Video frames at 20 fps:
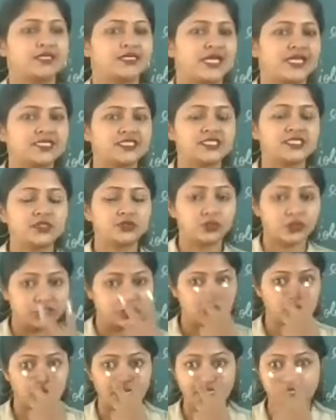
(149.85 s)
that is
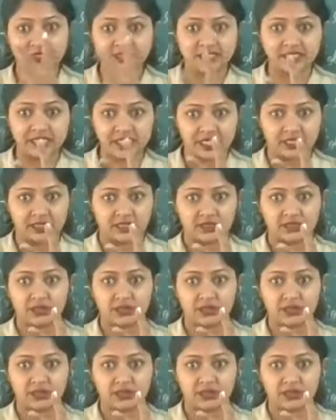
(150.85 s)
which you can see,